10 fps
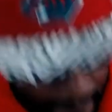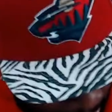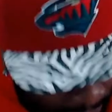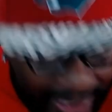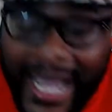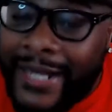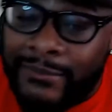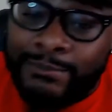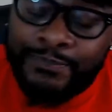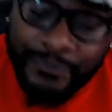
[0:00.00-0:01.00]
We're an item.
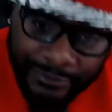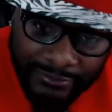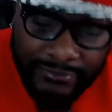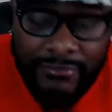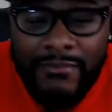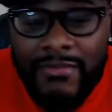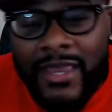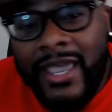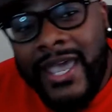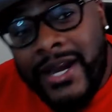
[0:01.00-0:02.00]

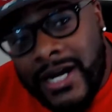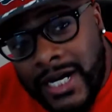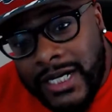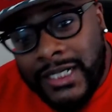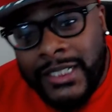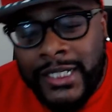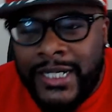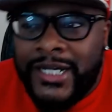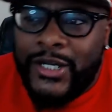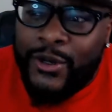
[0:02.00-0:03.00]
And
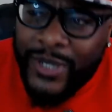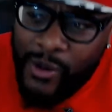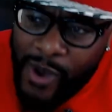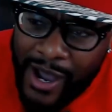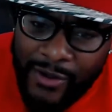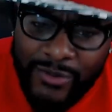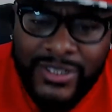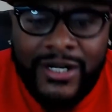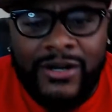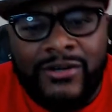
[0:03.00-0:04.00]
we go out,
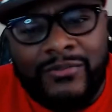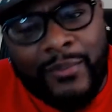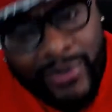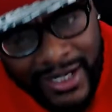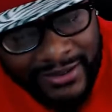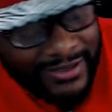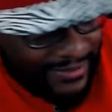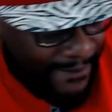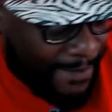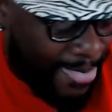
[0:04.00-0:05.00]
my brother,
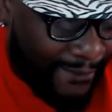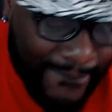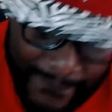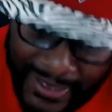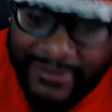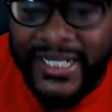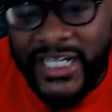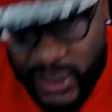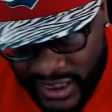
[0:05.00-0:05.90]
his